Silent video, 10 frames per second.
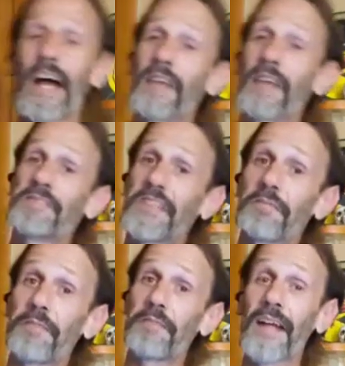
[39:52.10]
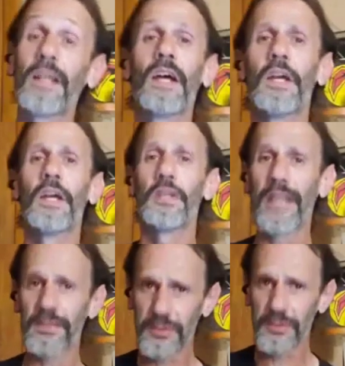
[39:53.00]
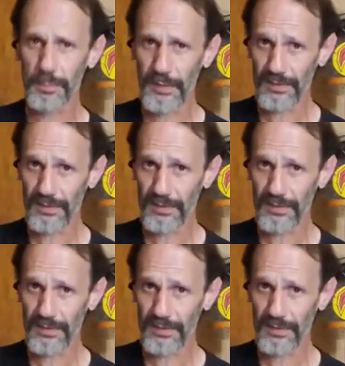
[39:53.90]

I've seen the fine. you guys used to